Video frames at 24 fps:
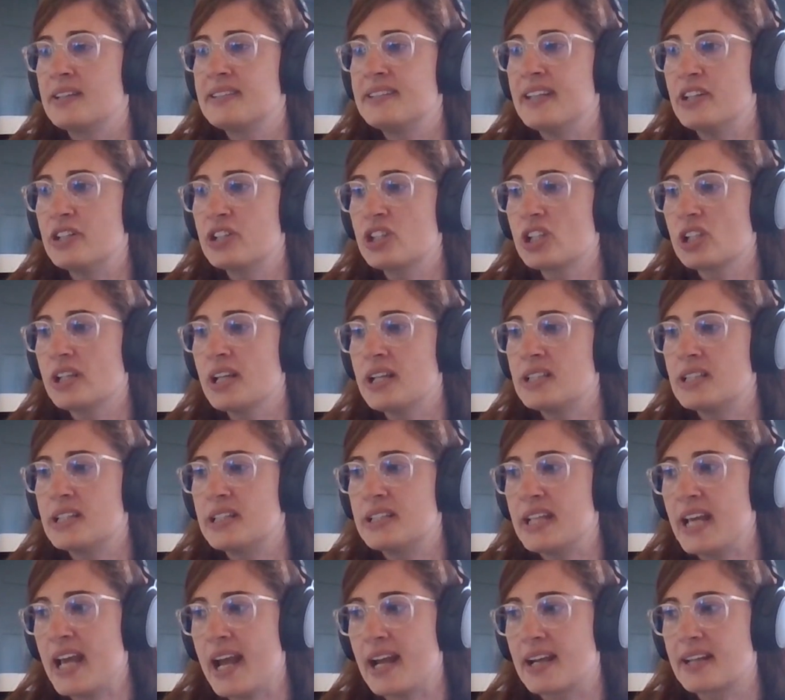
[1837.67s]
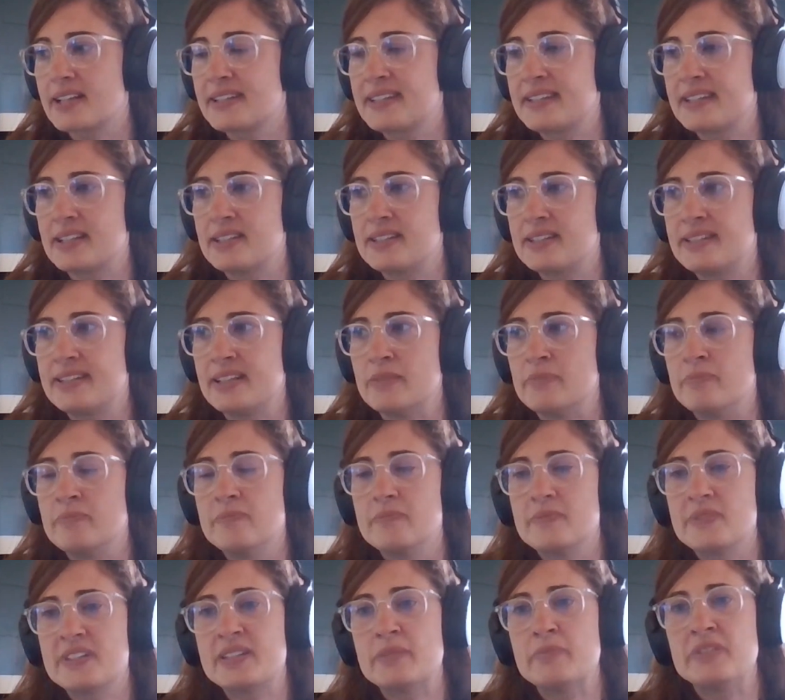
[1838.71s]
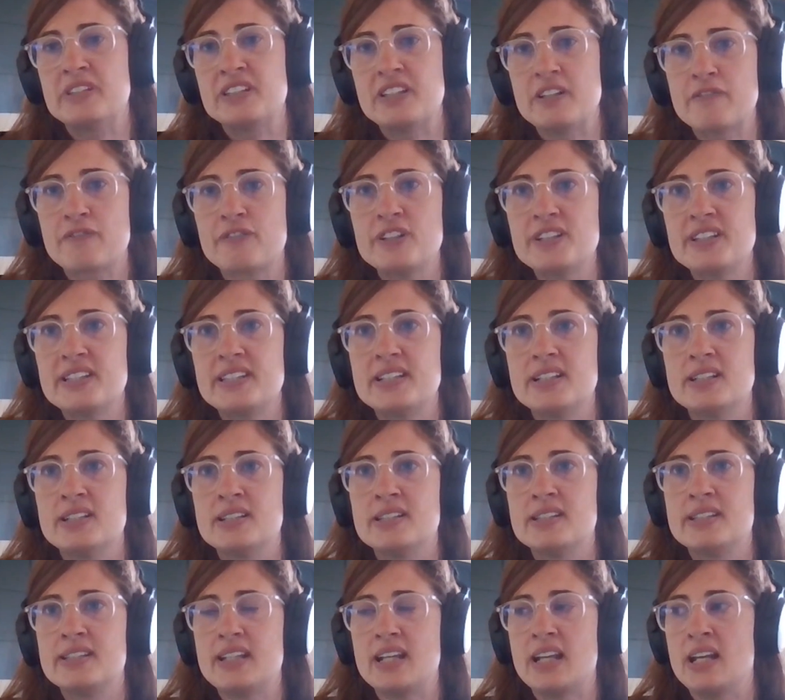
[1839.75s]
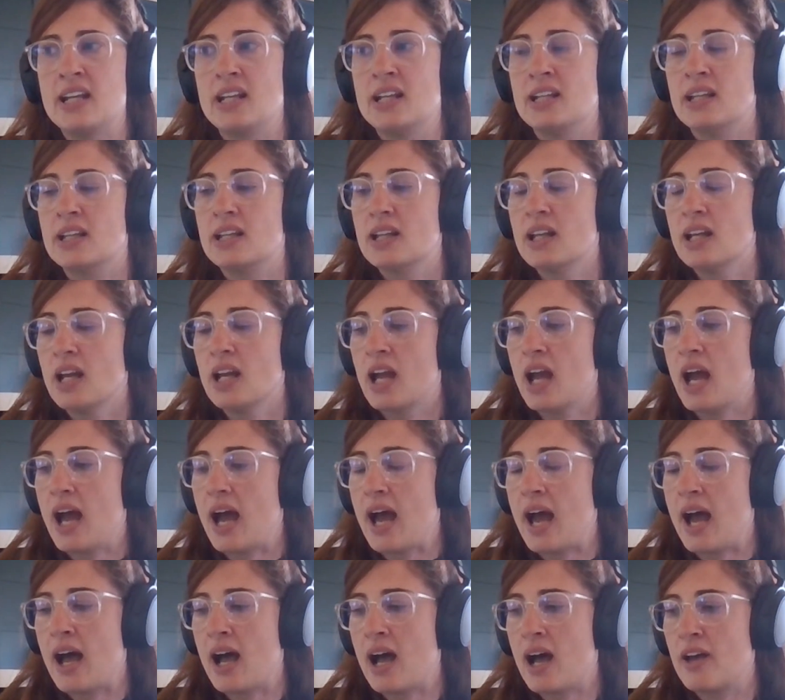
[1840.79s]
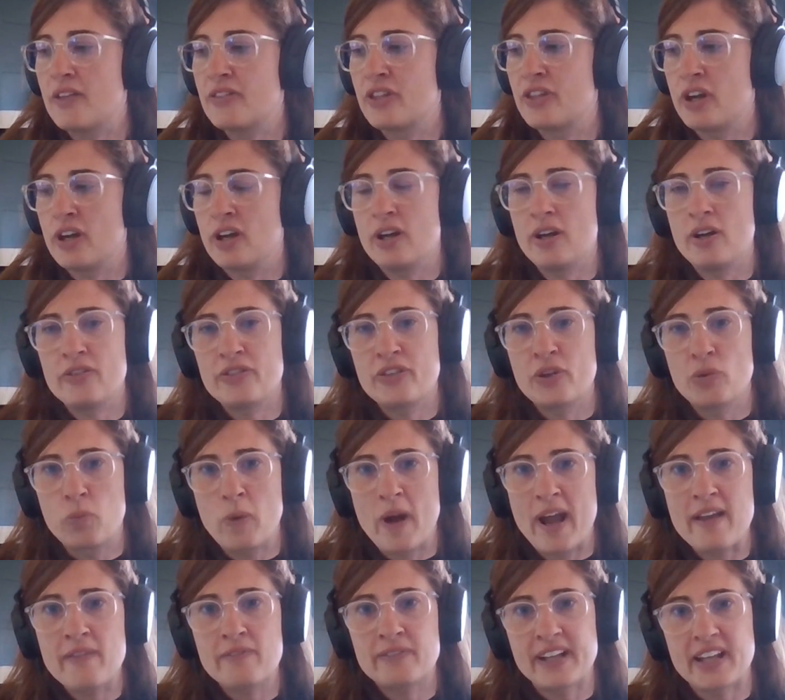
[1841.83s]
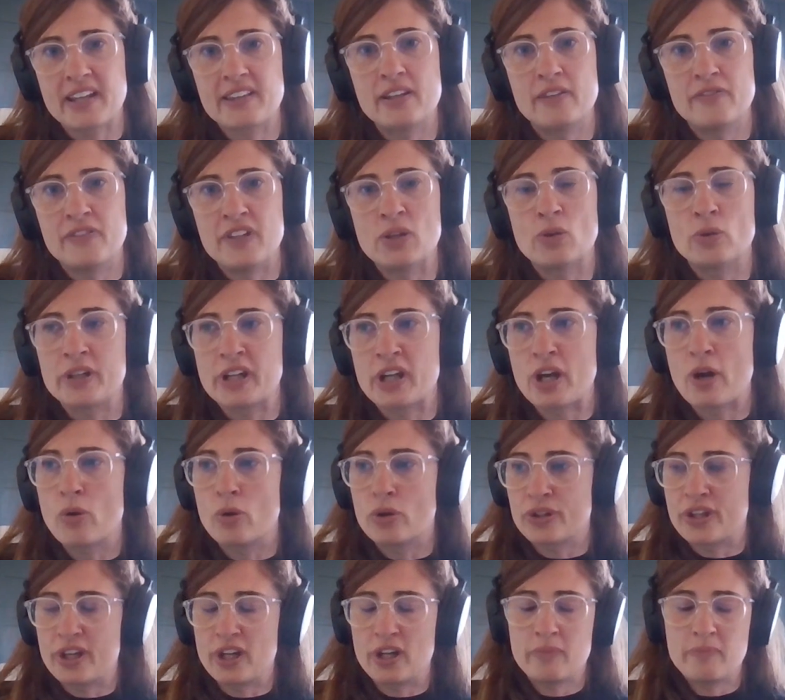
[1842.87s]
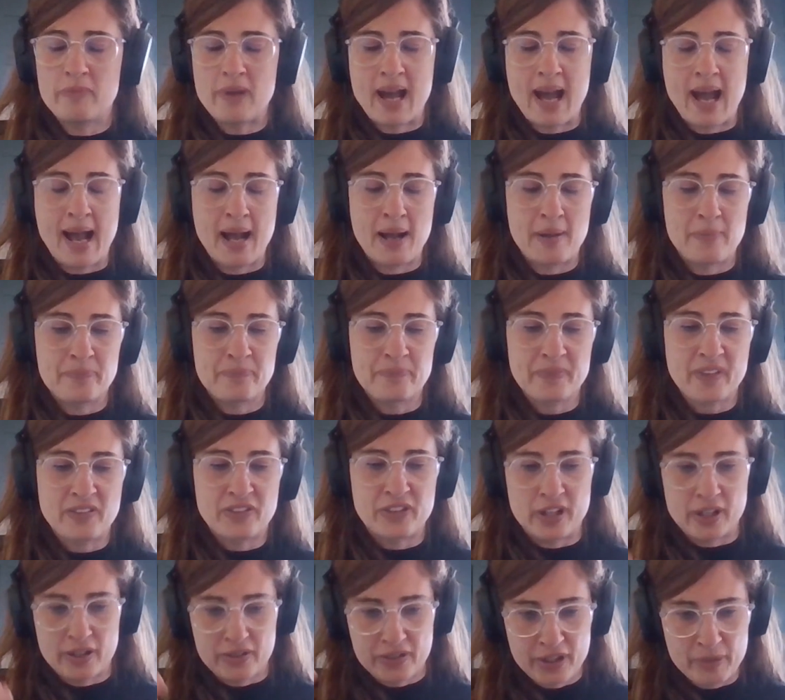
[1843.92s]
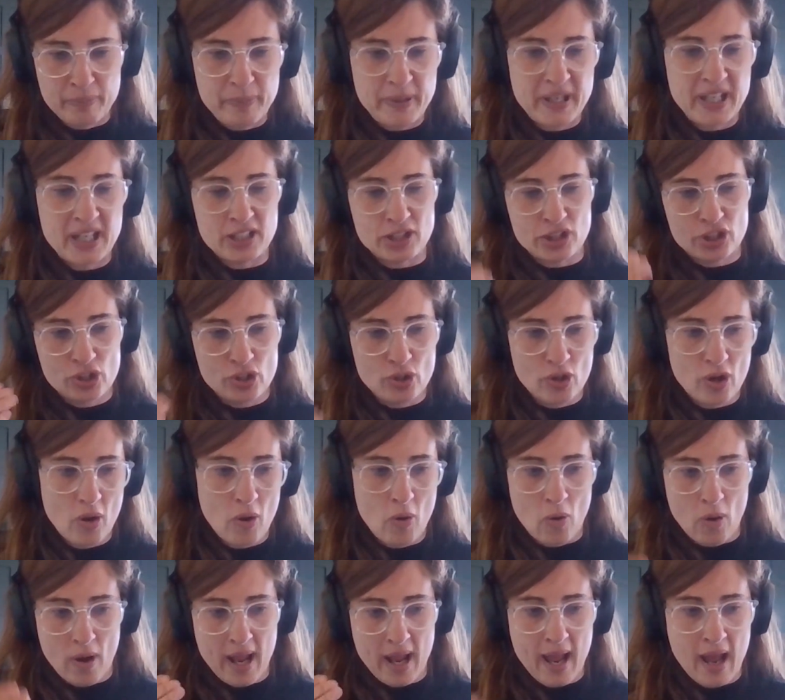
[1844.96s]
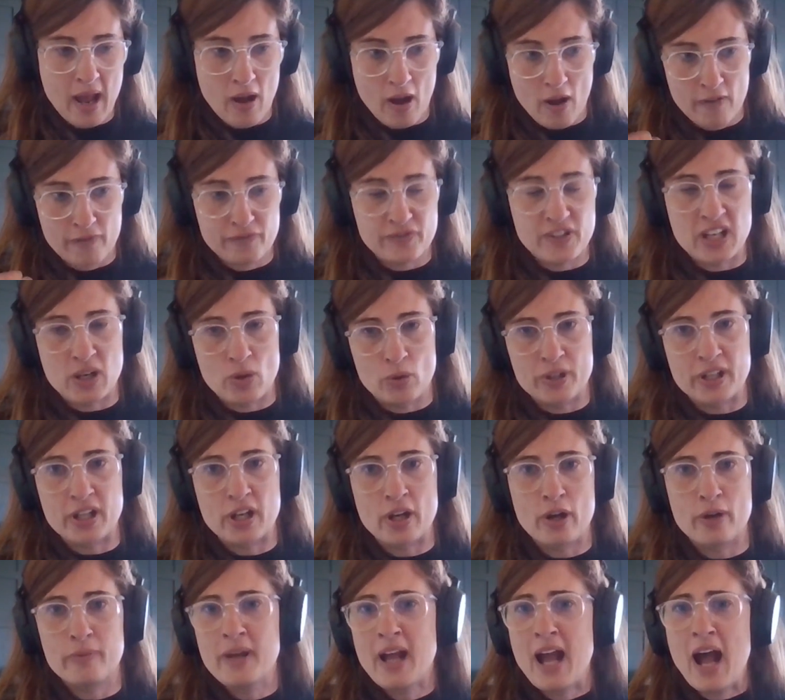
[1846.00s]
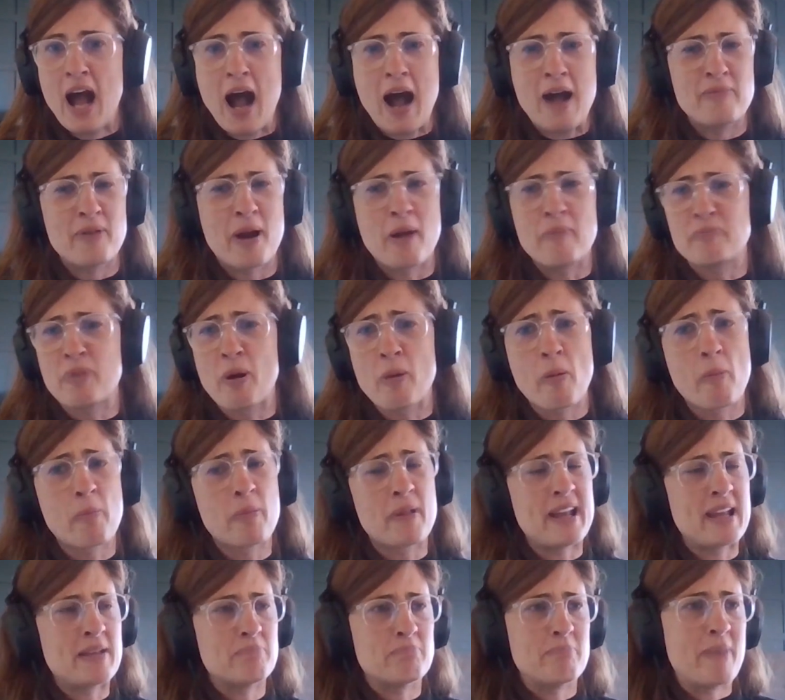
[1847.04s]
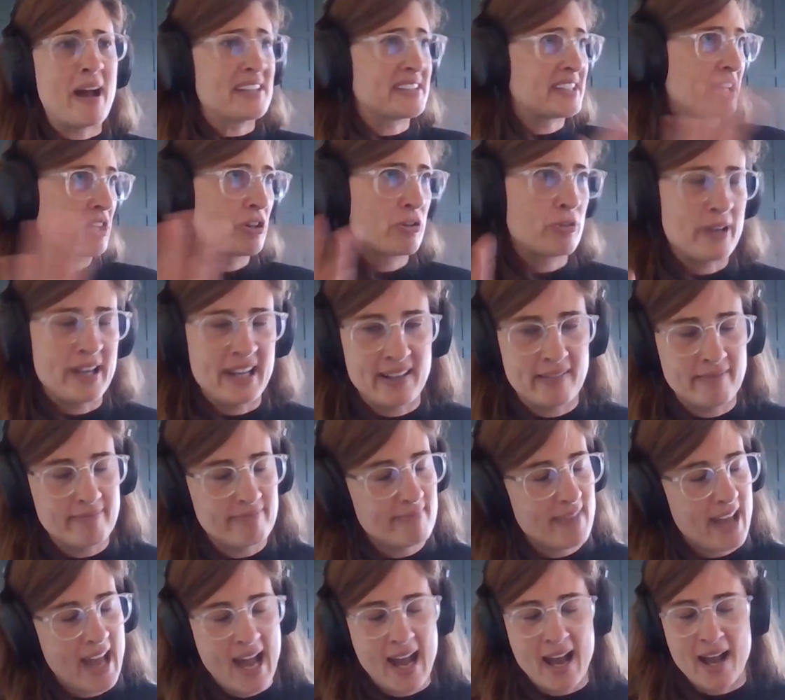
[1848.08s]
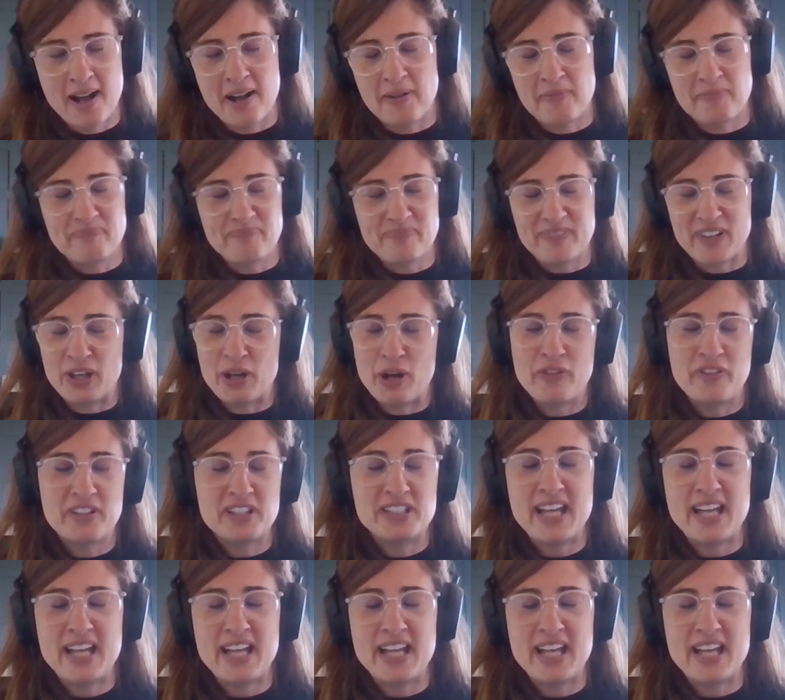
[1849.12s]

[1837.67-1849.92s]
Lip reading: essentially detects some differences in the wavelength of the audio, or the pitch of the audio. I'm probably massacring the